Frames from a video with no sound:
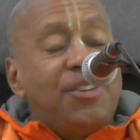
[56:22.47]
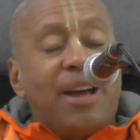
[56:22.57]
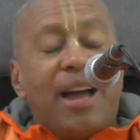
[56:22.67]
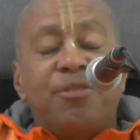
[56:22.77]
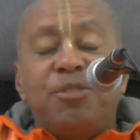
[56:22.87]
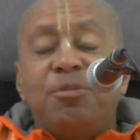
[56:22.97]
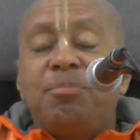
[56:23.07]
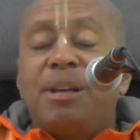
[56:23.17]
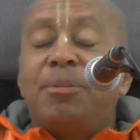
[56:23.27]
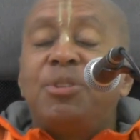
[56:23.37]
you have to
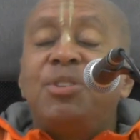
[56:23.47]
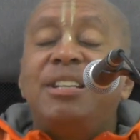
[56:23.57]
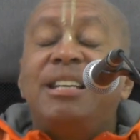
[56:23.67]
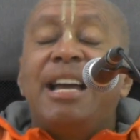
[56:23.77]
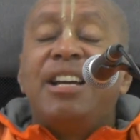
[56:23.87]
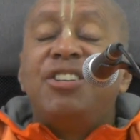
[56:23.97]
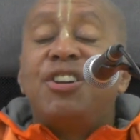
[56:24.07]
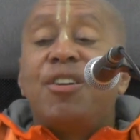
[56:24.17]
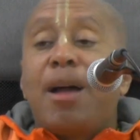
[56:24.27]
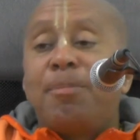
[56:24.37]
be able to gauge
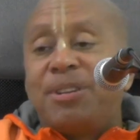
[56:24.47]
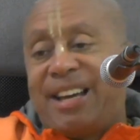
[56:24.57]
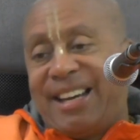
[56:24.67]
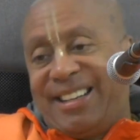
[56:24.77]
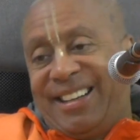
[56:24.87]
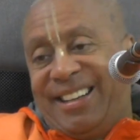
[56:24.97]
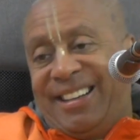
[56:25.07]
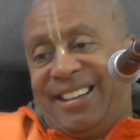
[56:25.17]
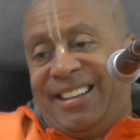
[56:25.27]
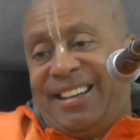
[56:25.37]
their appetite
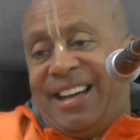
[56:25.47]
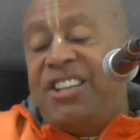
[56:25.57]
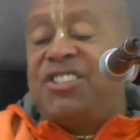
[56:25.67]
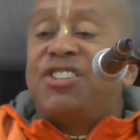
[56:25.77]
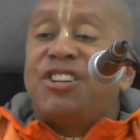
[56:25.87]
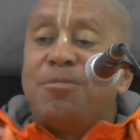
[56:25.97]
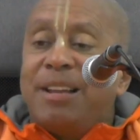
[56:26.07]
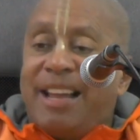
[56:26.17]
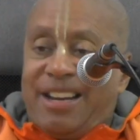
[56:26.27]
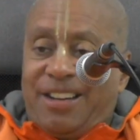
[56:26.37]
and
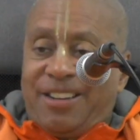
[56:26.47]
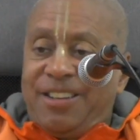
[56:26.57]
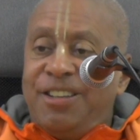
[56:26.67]
stimulate it.